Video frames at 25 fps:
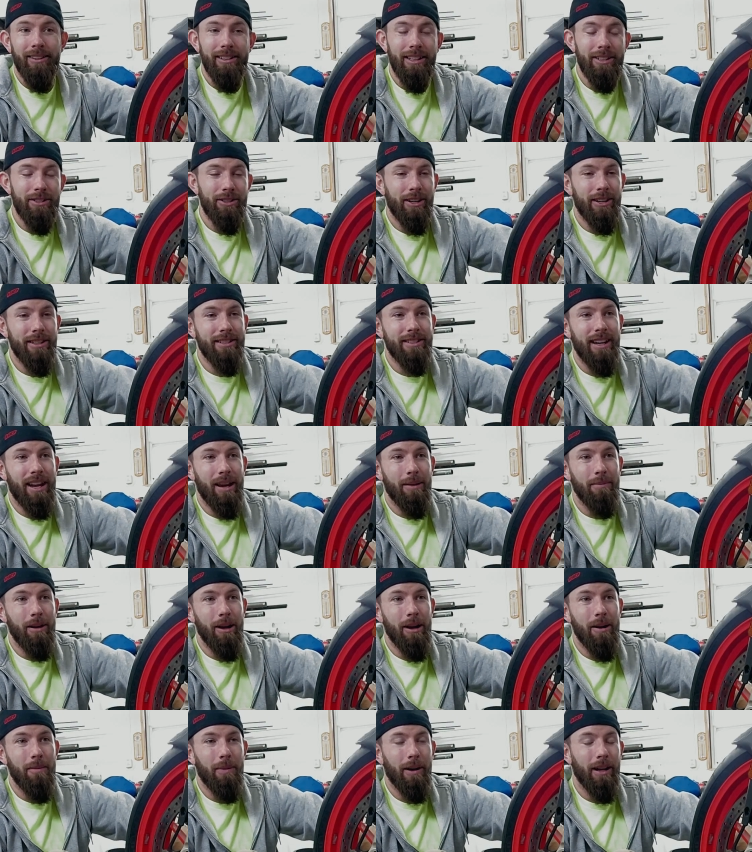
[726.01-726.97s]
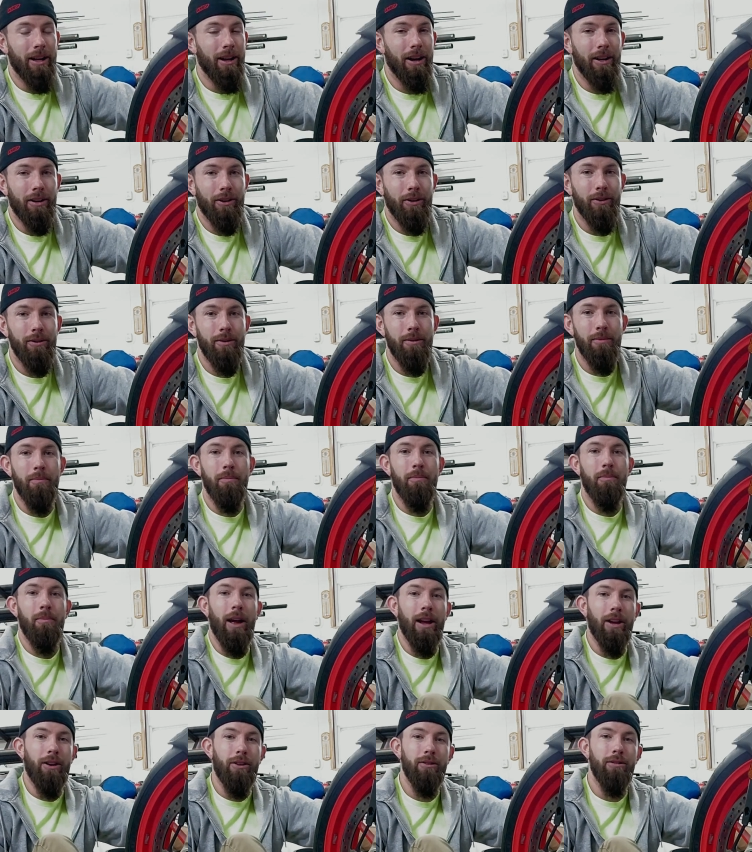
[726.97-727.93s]
They tried to stand me up, but I
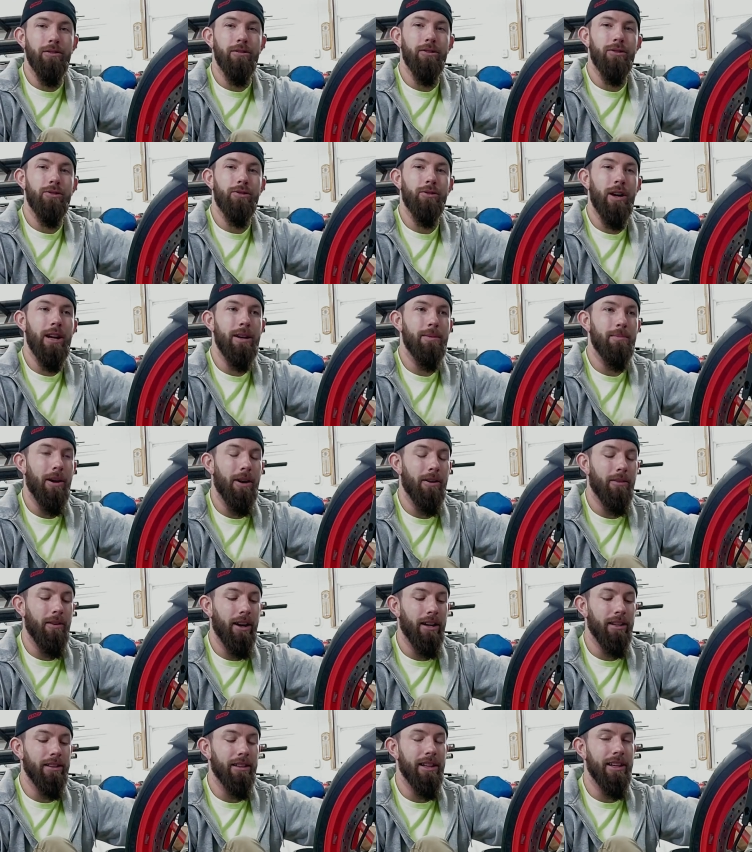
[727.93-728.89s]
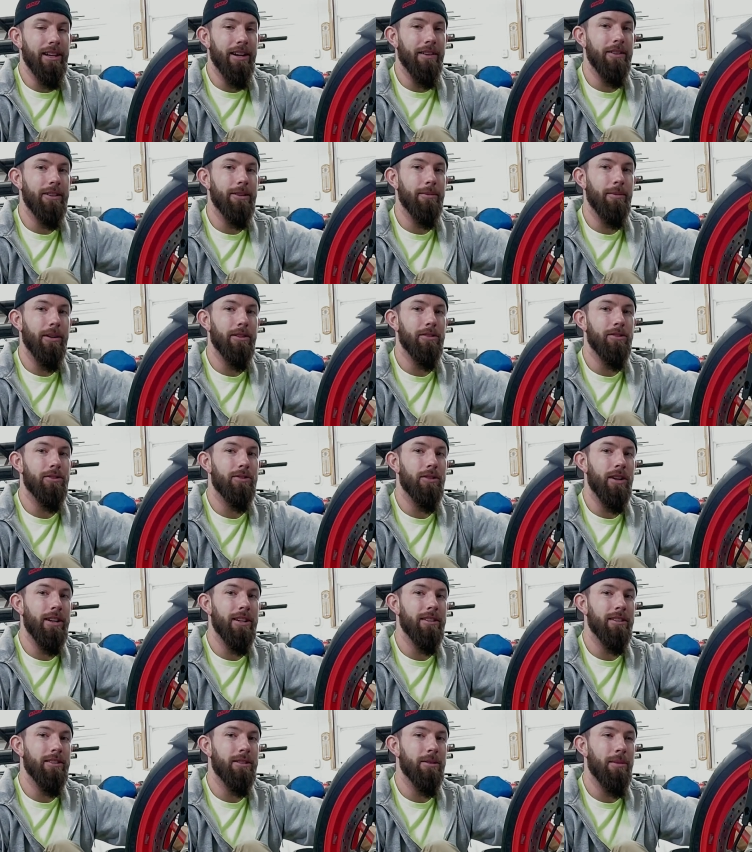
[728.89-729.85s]
couldn't straighten my right leg. Every time I would
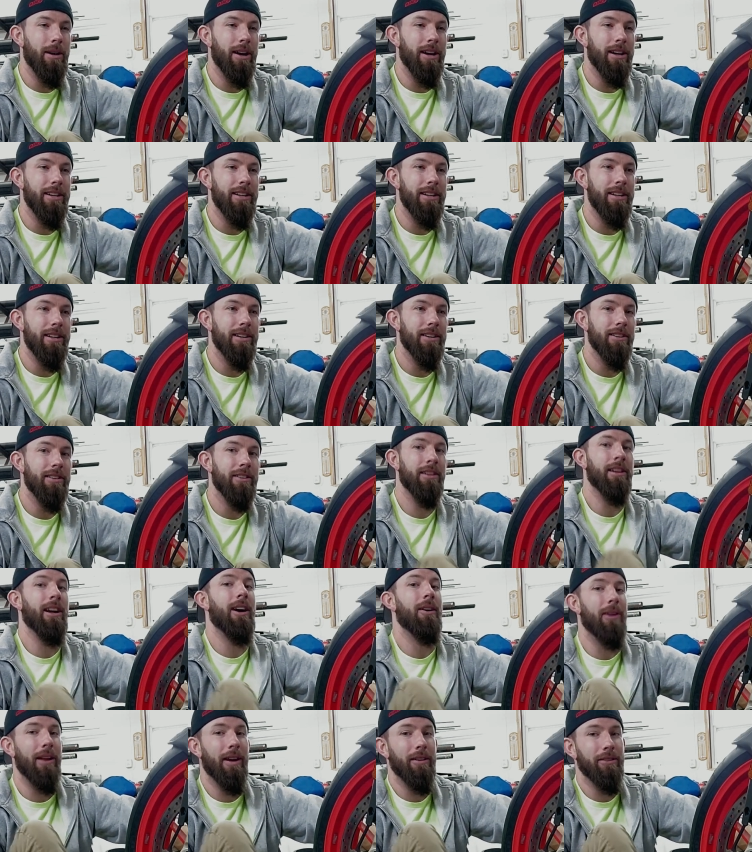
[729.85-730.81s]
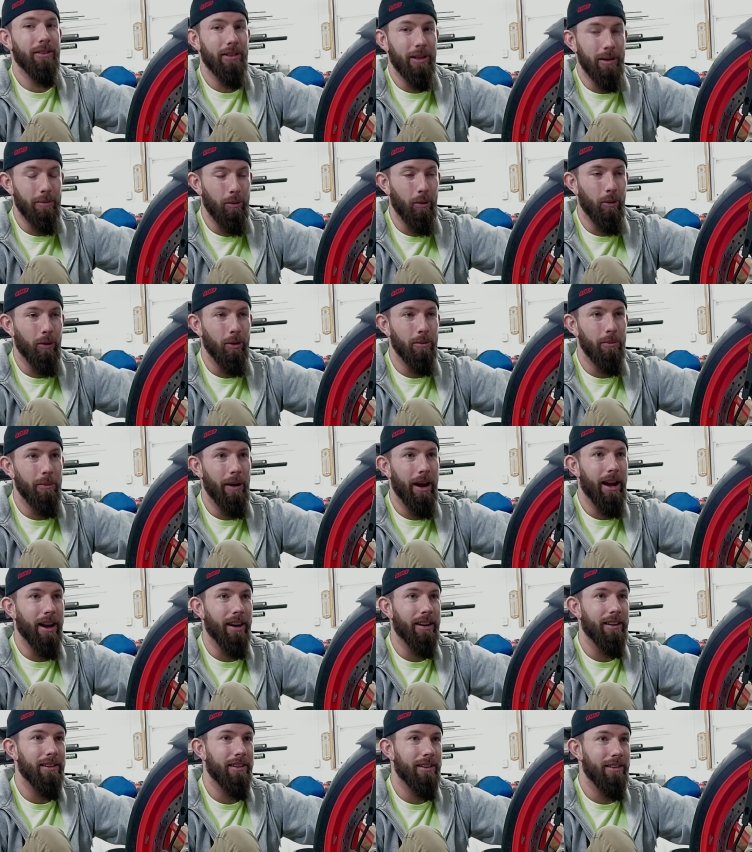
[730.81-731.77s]
straighten it to about here, I would have to like pull it
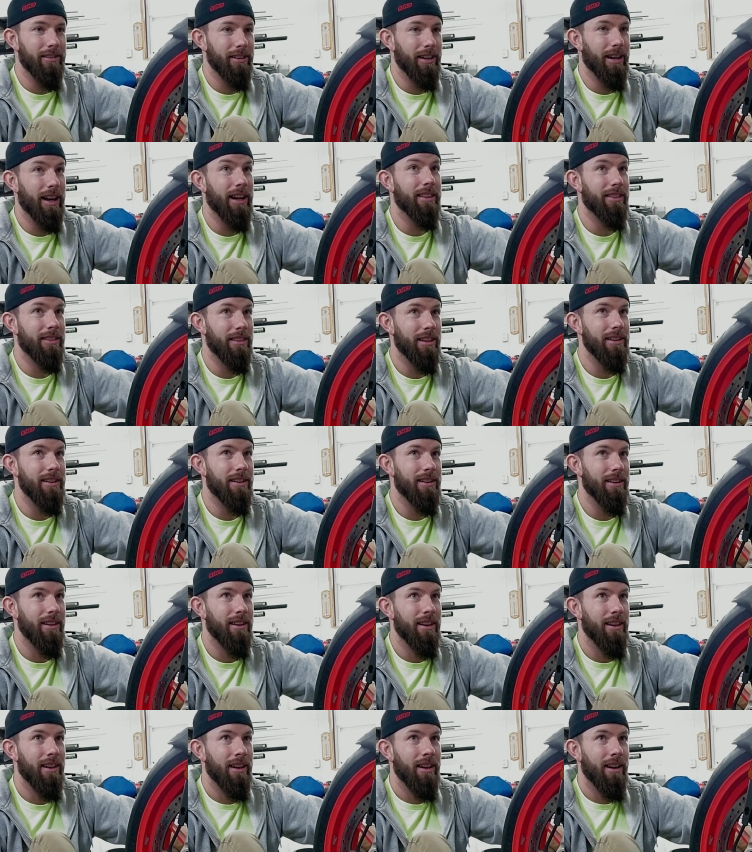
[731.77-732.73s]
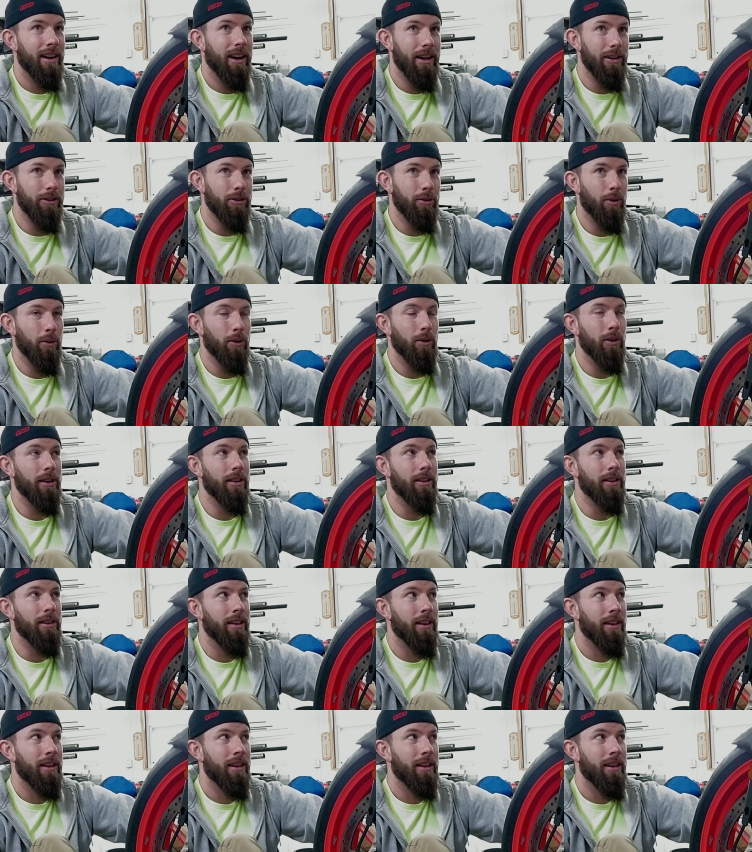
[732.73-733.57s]
back. And I was like, I think I tore it.